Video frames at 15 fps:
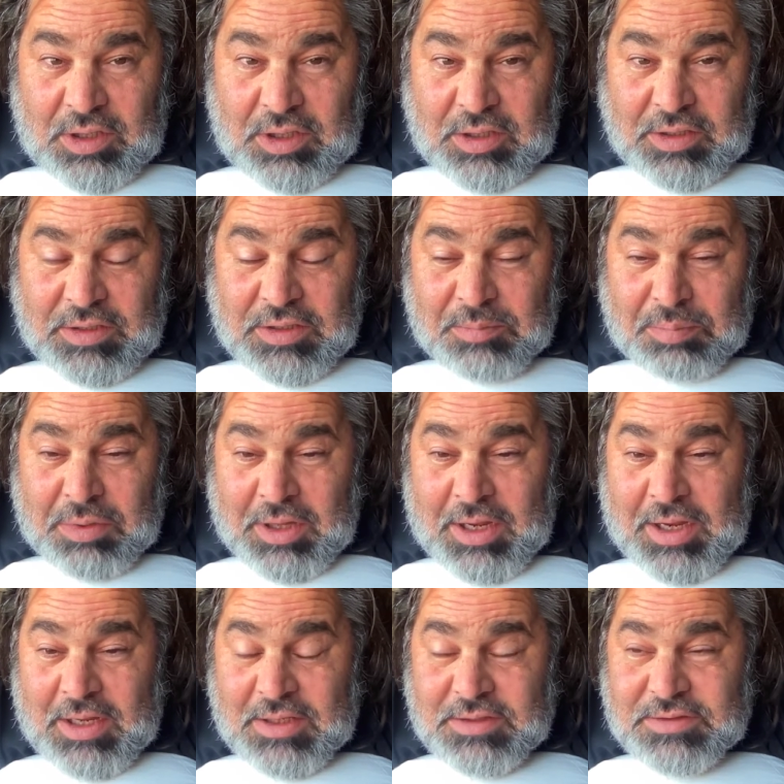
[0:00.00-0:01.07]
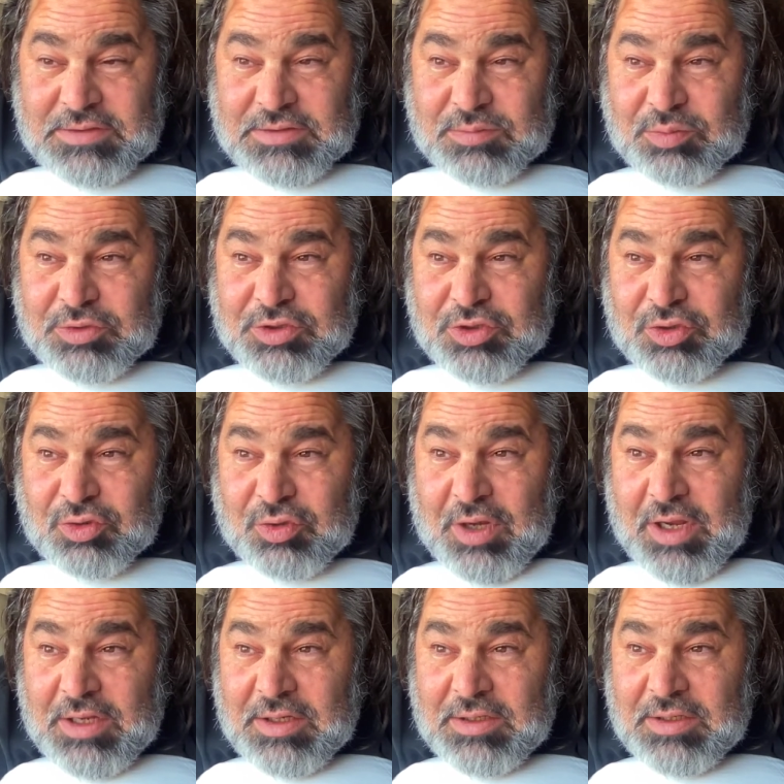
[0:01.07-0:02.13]
into plants, which
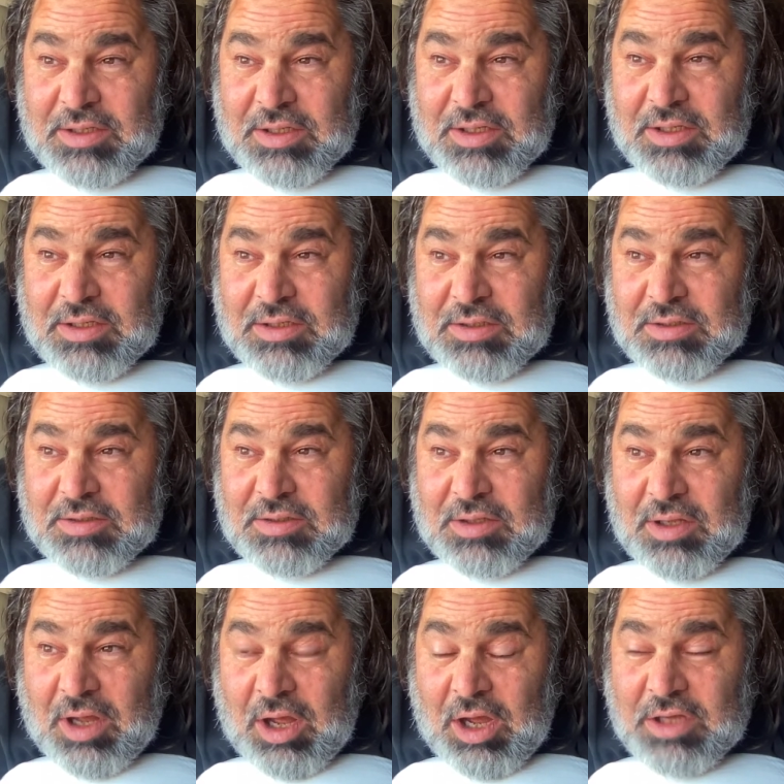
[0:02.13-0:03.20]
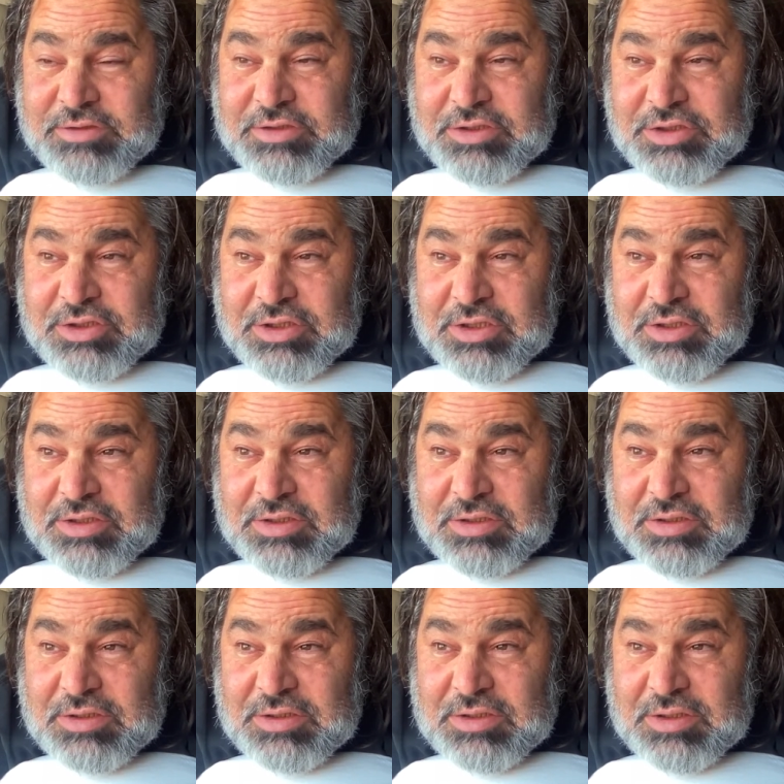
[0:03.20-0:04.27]
created the
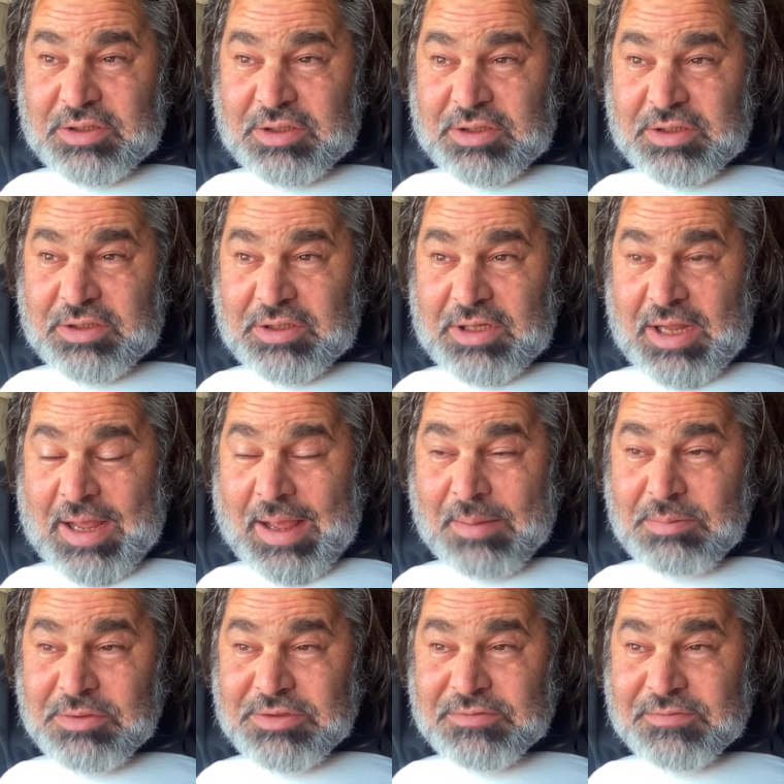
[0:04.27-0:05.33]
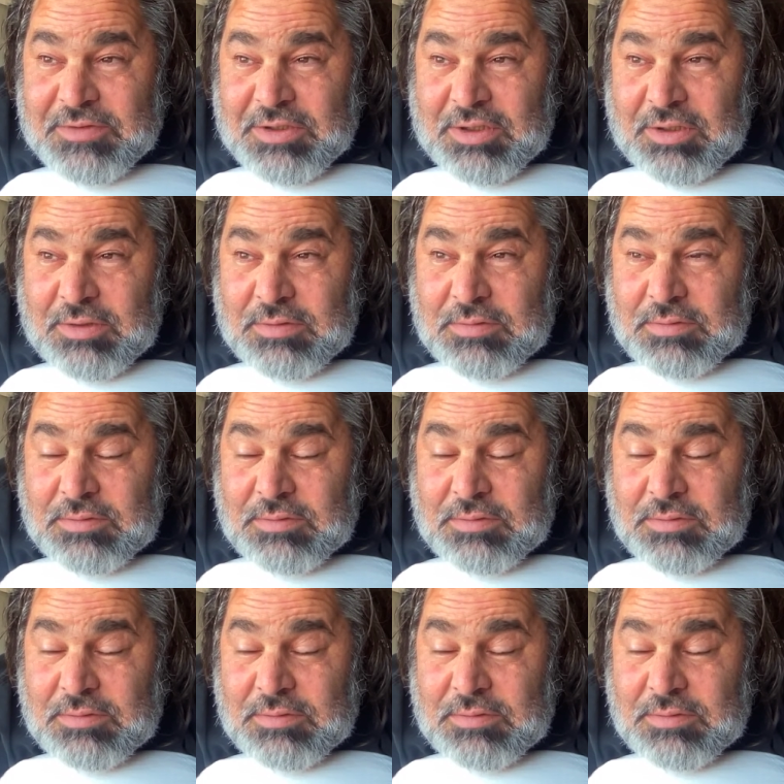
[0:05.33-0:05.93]
oxygen in the atmosphere.